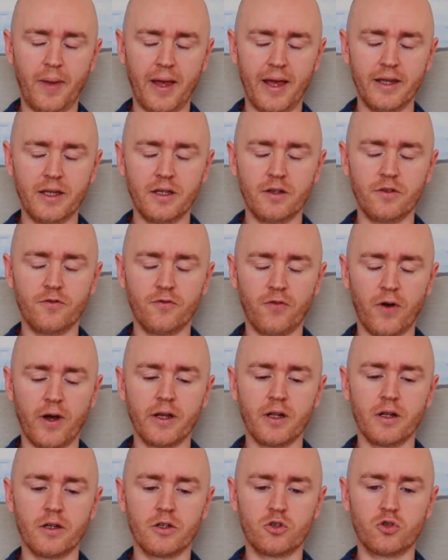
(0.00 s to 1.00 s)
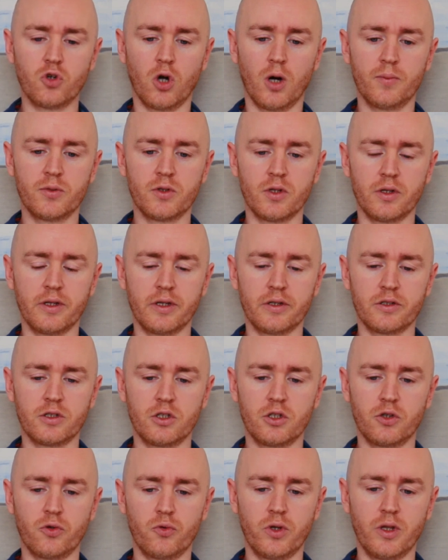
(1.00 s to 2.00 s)
penny finally drops on this
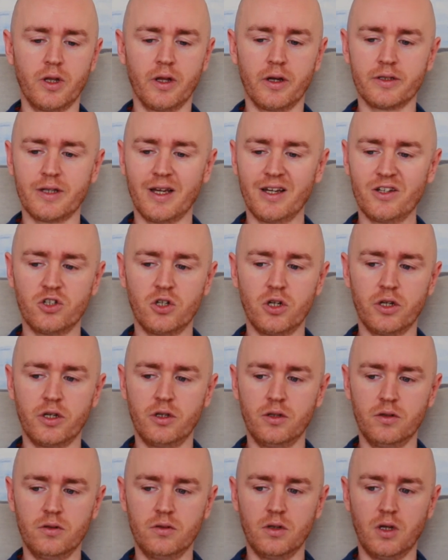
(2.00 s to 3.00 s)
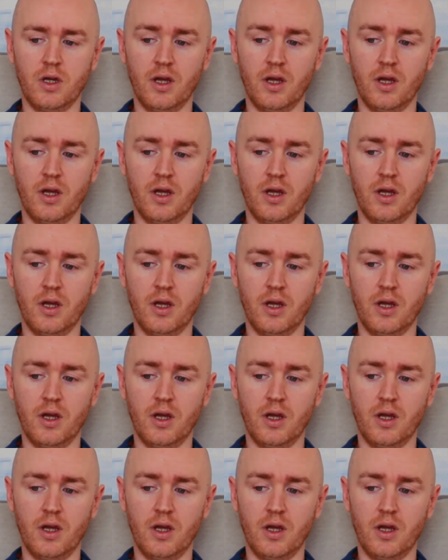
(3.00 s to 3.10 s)
and you realize, actually,